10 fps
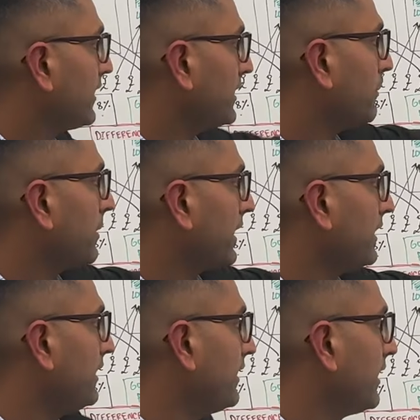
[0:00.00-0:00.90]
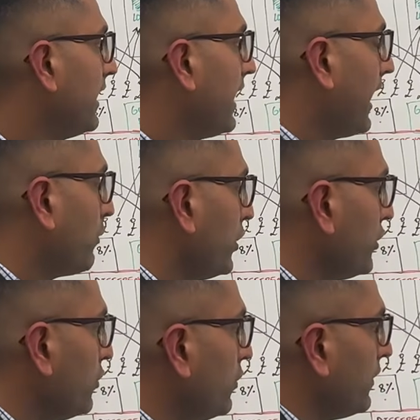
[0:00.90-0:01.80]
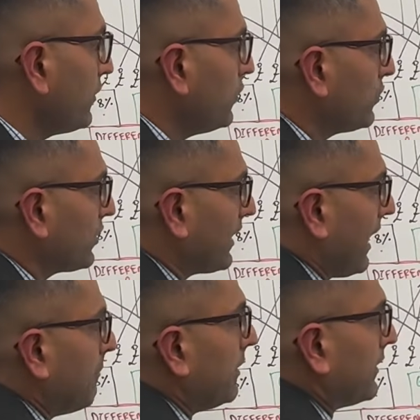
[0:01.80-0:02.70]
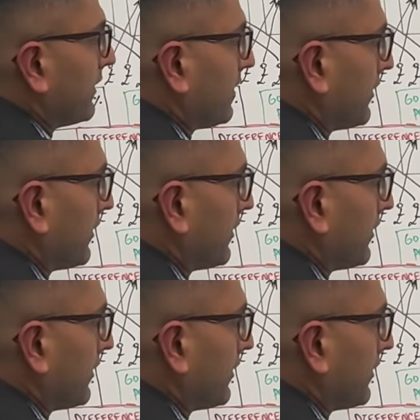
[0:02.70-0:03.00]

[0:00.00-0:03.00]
other bucket here. And what you do is you scramble this,